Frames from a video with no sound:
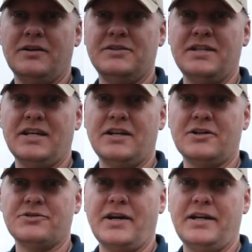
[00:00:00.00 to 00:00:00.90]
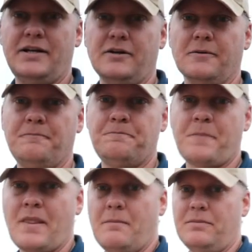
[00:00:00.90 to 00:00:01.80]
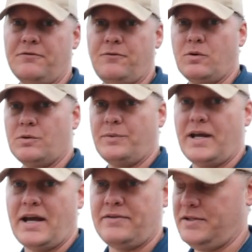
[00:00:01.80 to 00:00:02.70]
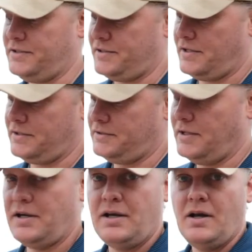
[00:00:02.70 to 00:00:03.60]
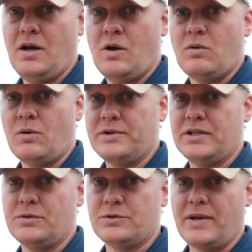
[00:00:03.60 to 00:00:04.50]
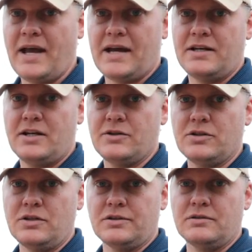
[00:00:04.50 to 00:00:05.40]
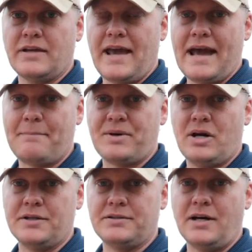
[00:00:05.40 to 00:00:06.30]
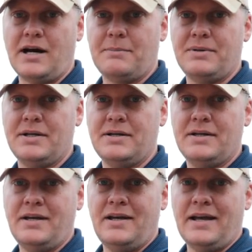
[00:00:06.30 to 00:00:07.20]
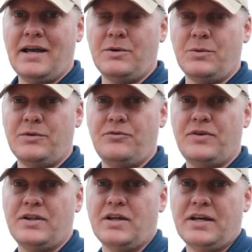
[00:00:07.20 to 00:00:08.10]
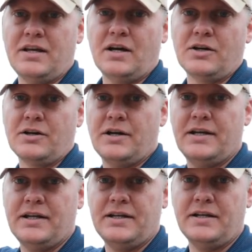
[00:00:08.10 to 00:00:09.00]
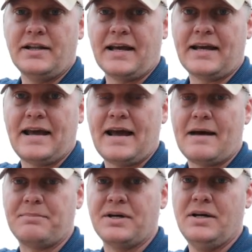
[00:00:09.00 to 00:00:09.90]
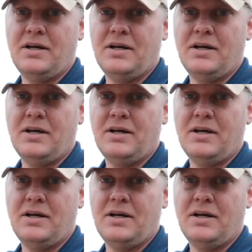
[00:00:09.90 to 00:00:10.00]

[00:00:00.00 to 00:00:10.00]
You see a gutter's right here. Before when we had these things, what we did was we had another little cap on top and then we fit the gutter into that cap.